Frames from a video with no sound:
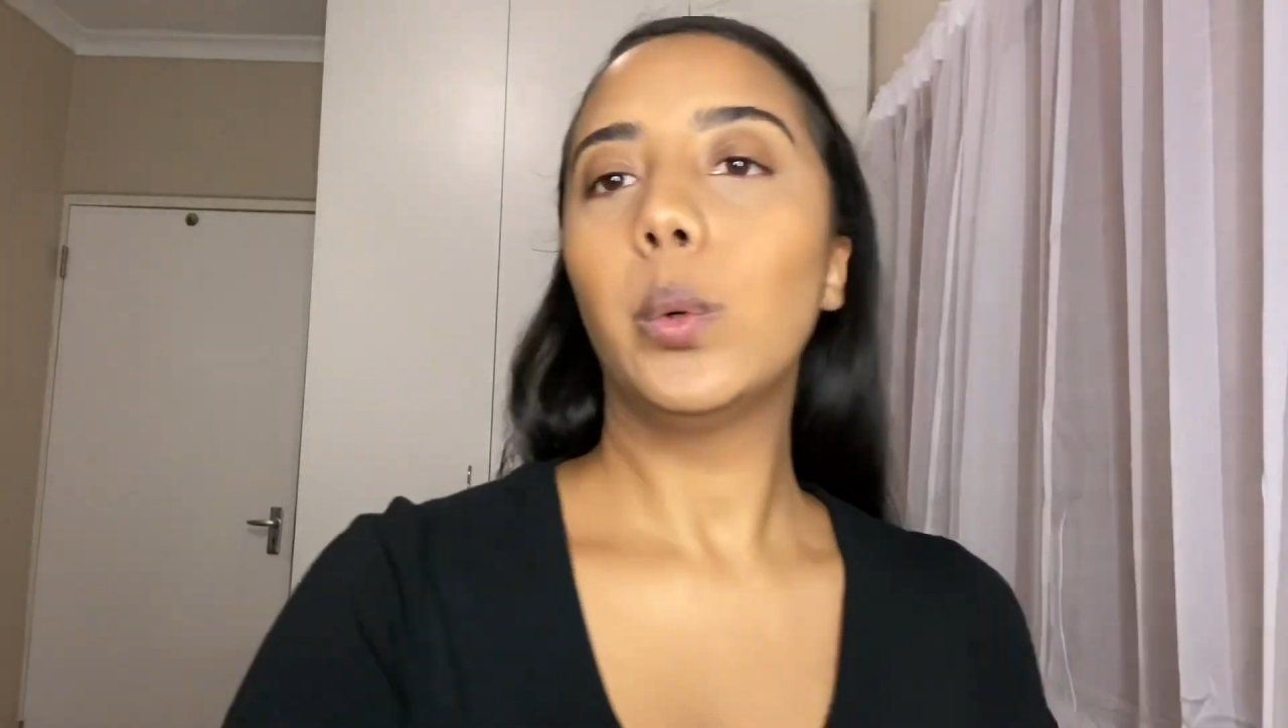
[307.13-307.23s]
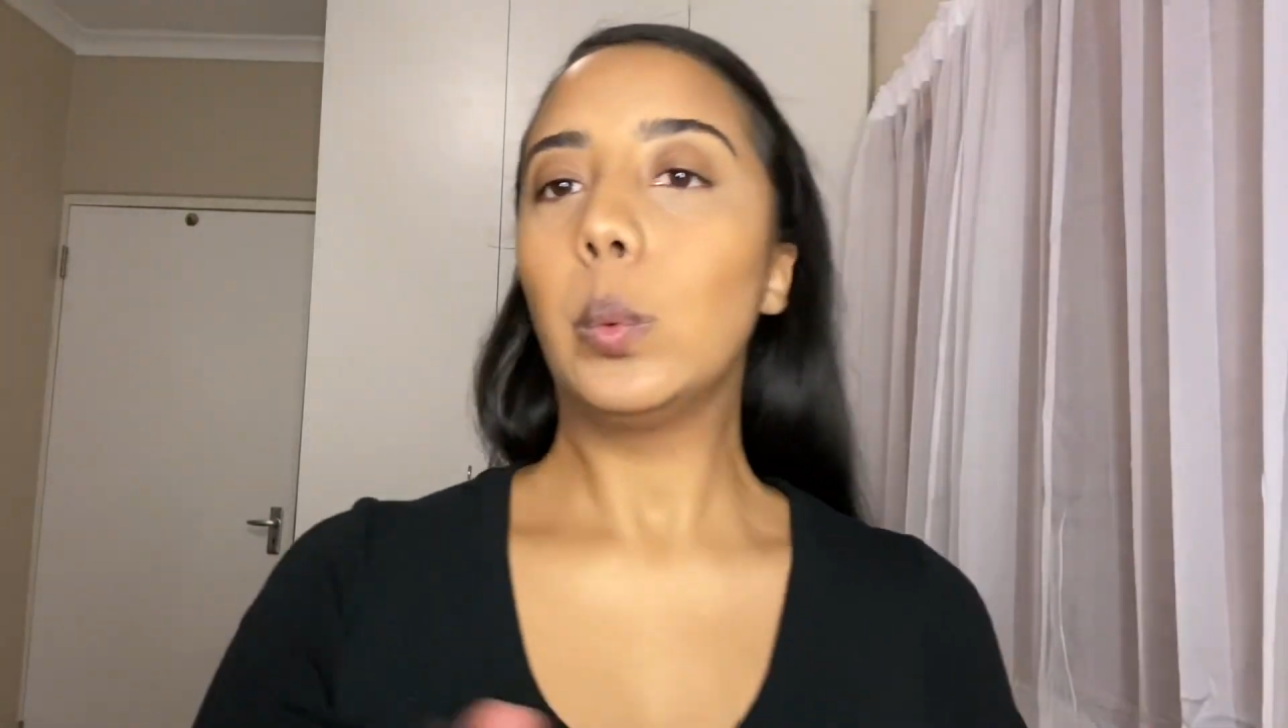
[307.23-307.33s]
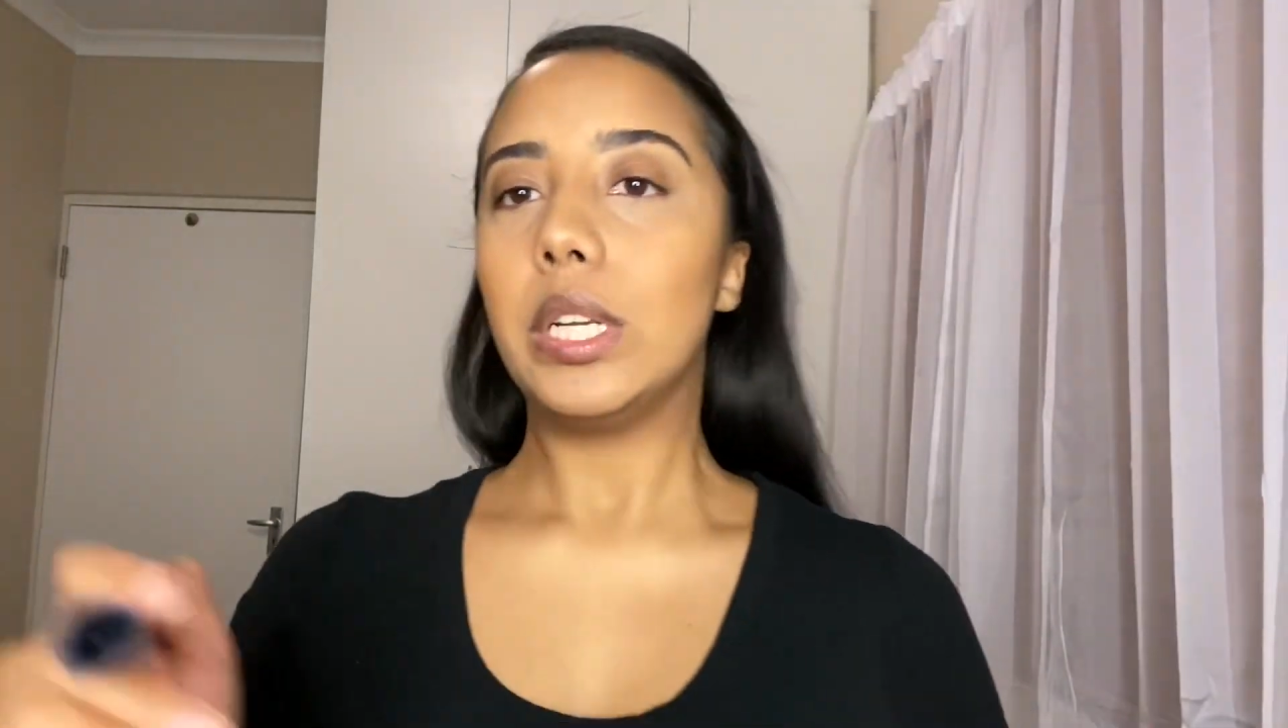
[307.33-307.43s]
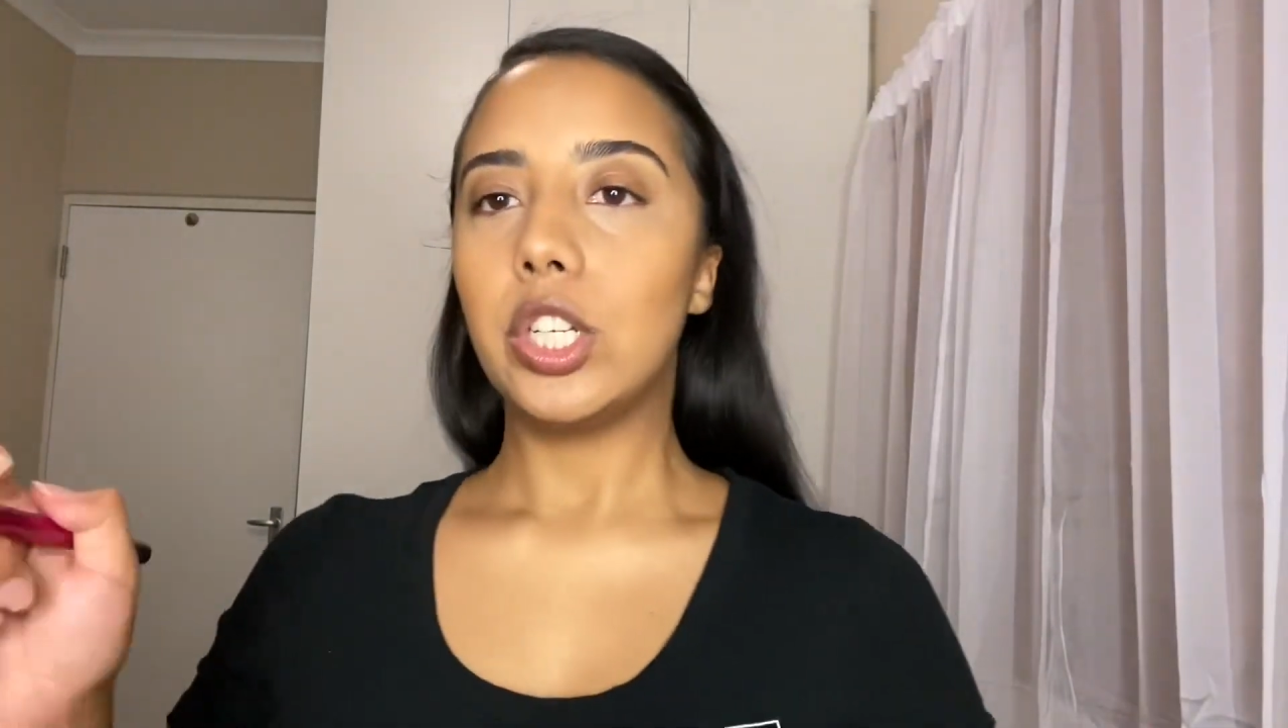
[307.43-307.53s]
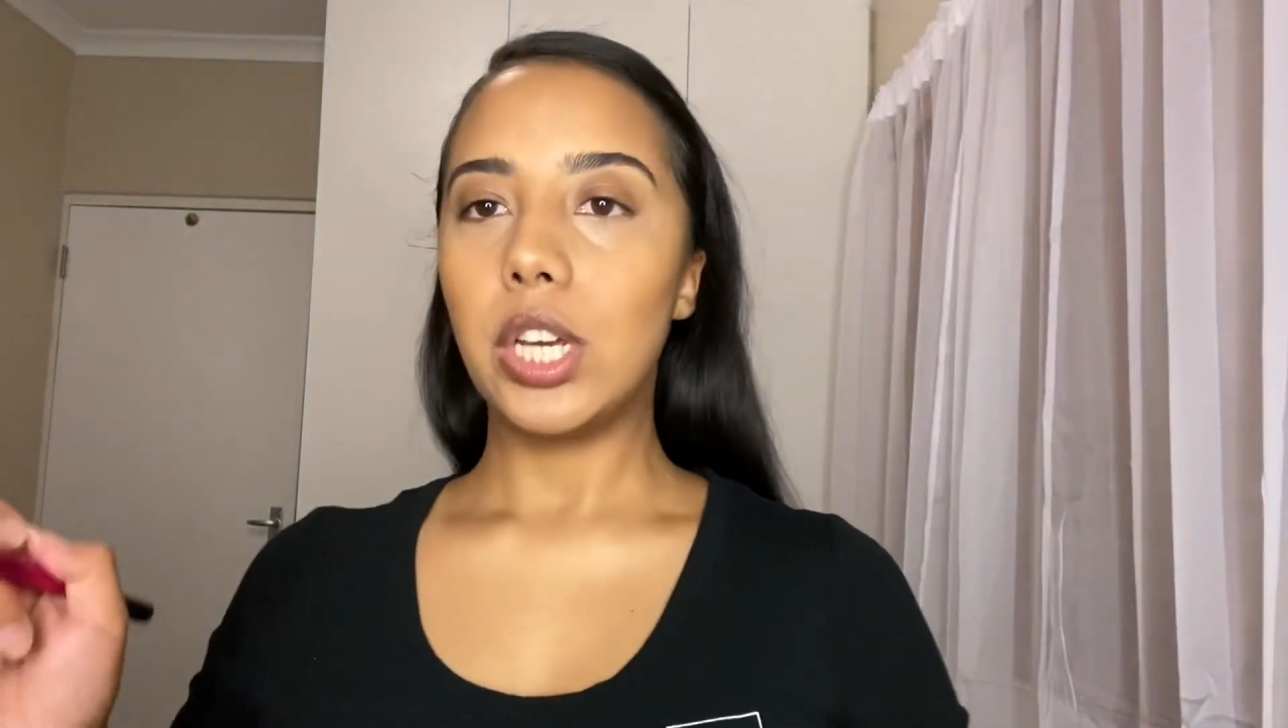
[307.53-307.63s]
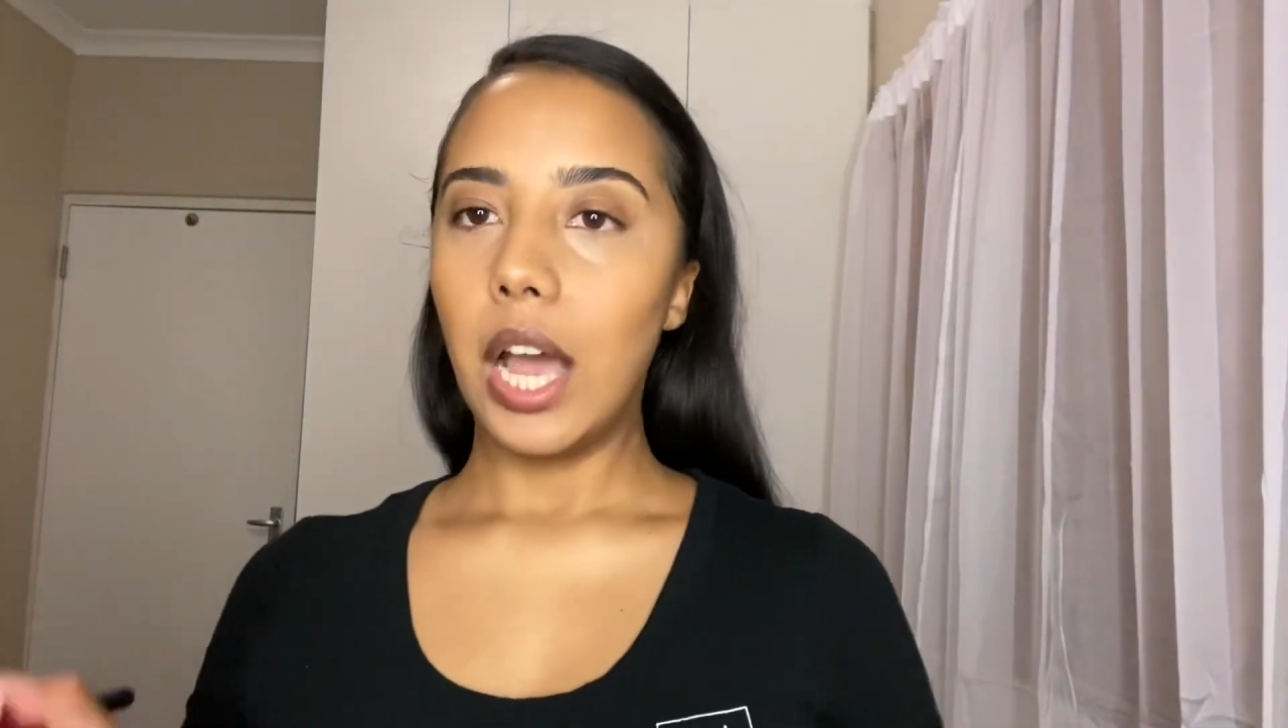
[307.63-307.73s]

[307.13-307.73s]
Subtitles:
which